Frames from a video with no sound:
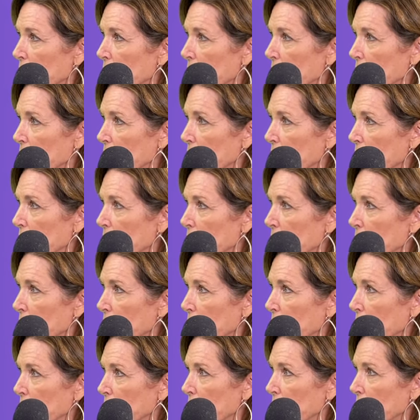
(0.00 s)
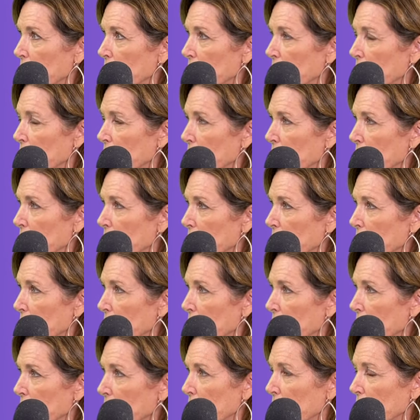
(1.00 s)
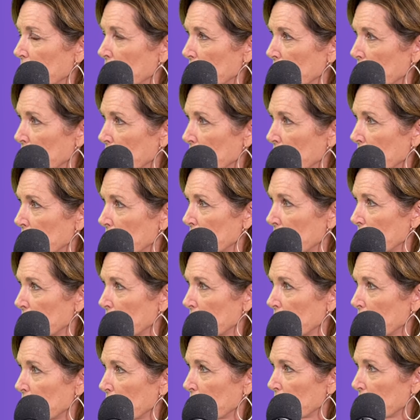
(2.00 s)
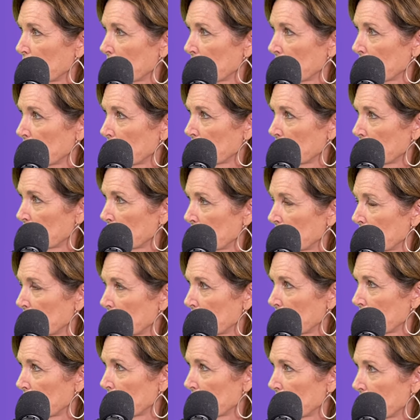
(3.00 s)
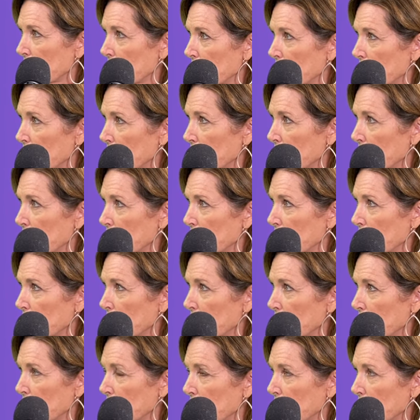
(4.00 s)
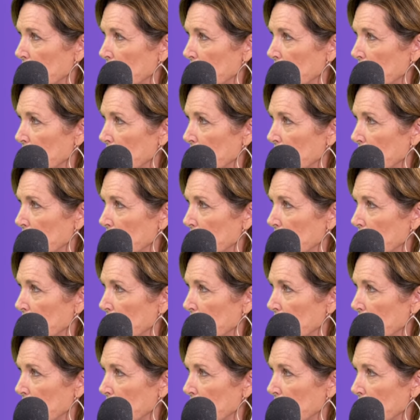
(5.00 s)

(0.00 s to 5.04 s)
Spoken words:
This person isn't speaking.